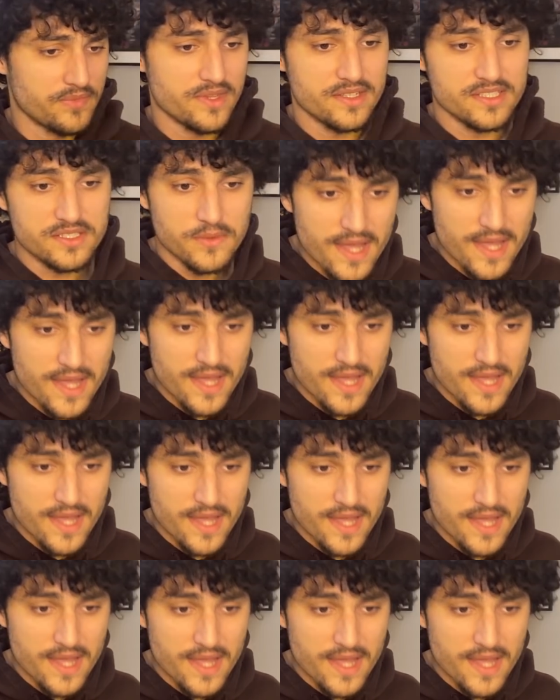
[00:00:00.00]
So yeah,
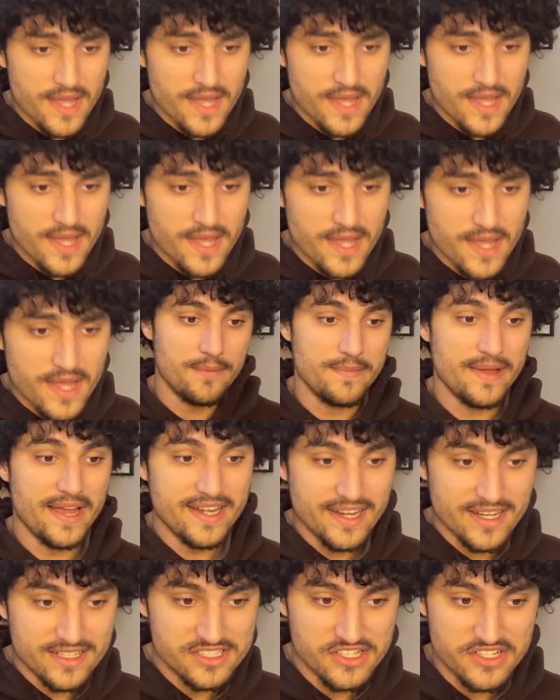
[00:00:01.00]
very cool.
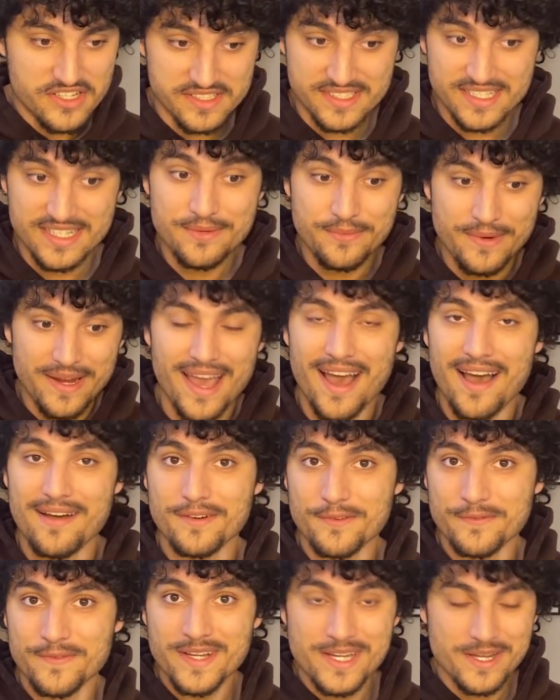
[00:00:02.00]
And as you can see, we have
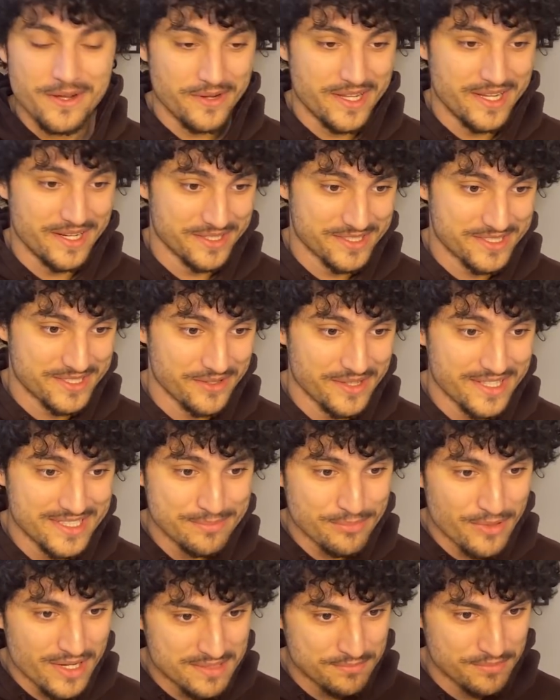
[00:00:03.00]
our video here. So let's
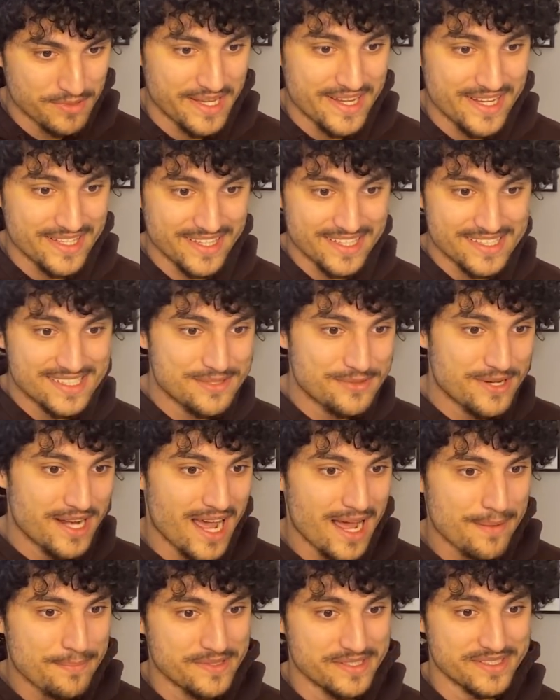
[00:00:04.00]
press play and let's see what
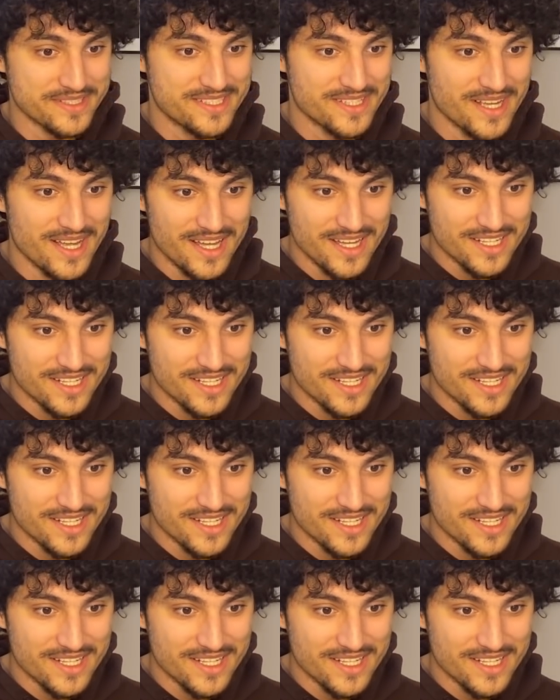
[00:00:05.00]
happens.